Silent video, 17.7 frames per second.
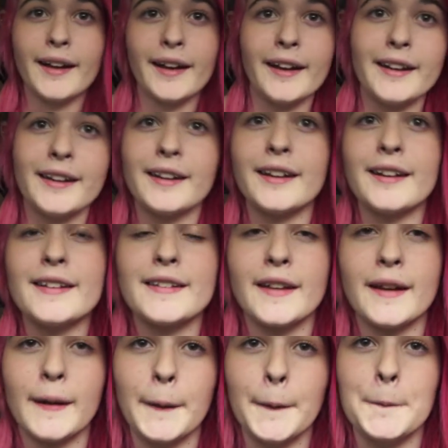Hi
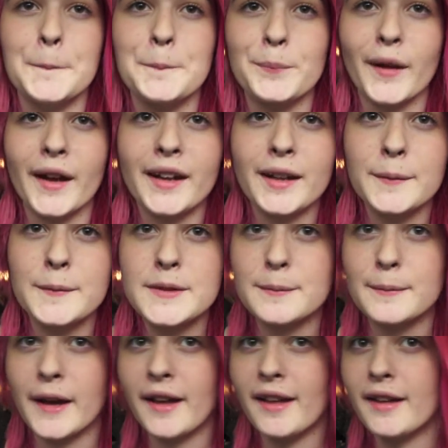guys, my name is
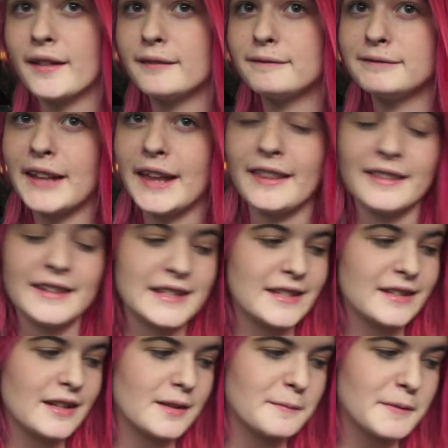Amaya, and this
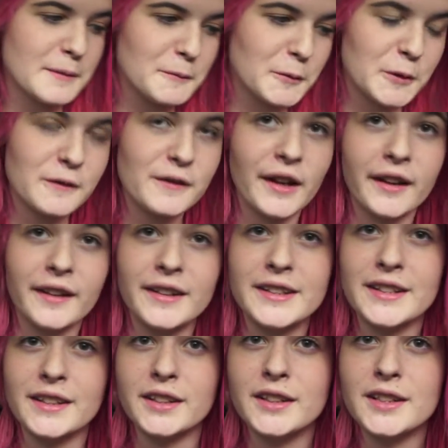is going to be more of a
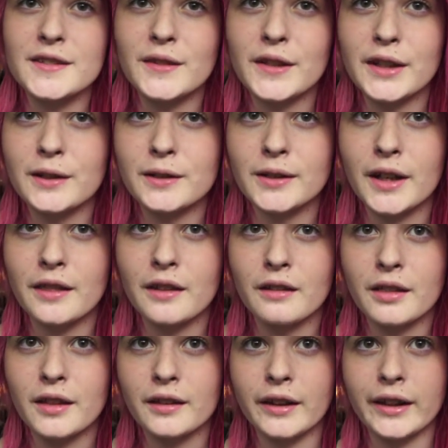serious video
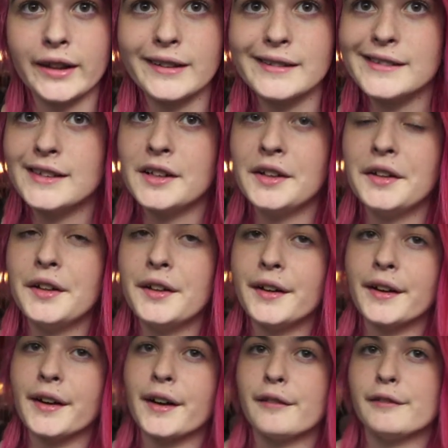rather than like
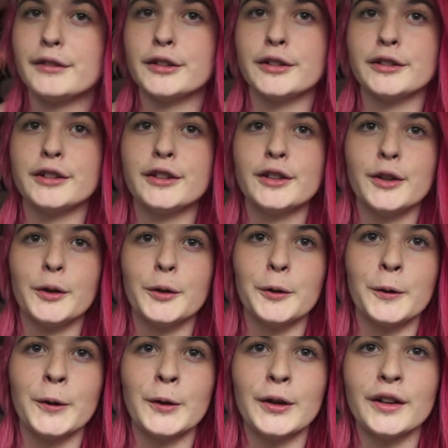a cover
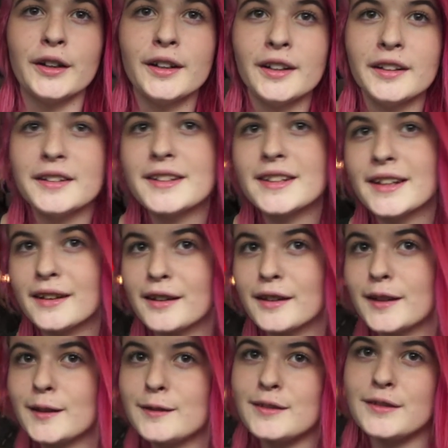or just like a
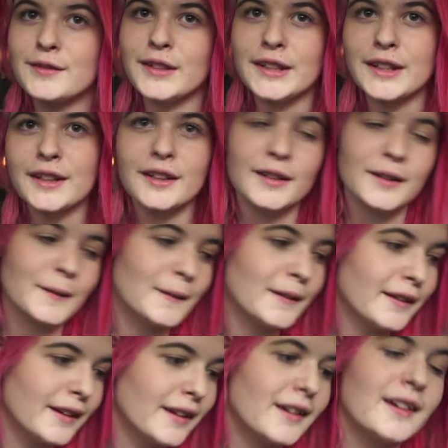goofy video,
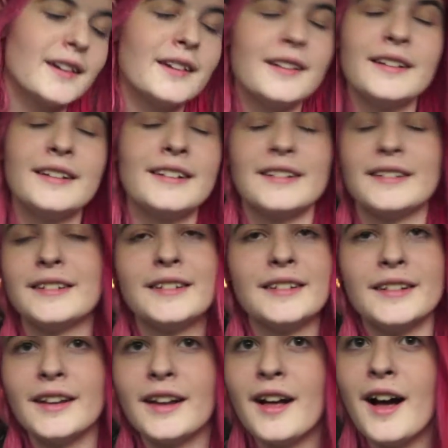
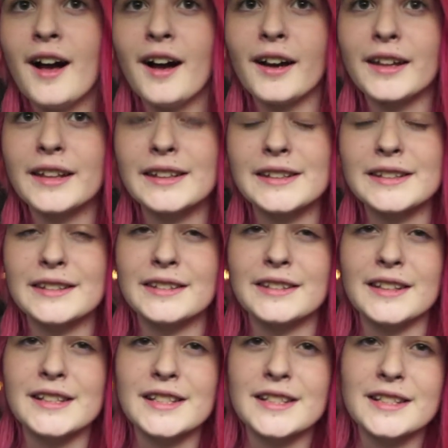because
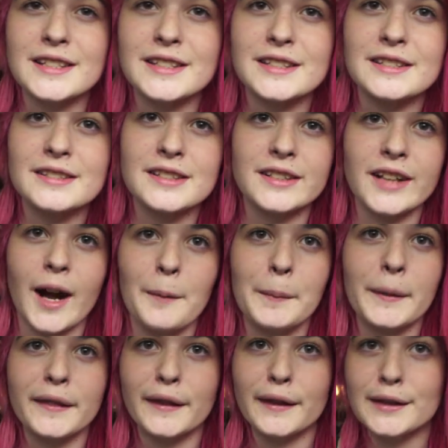this is a
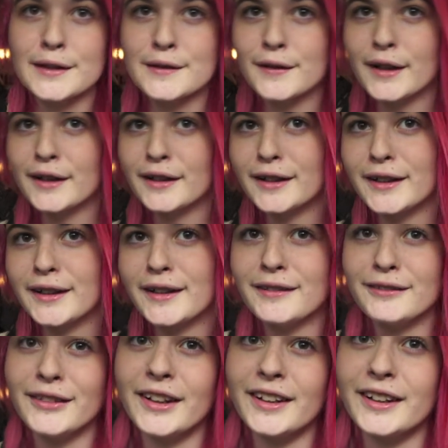topic that's
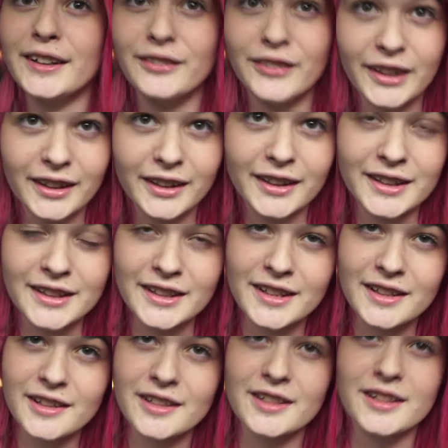very, very, very
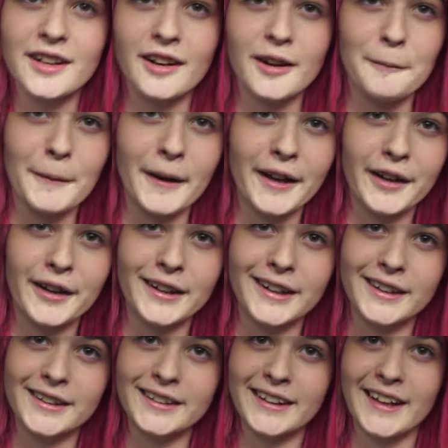near and dear to my
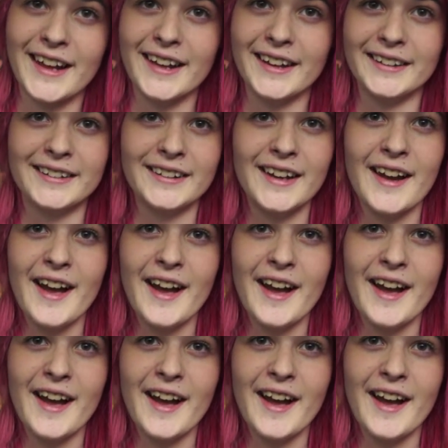heart, and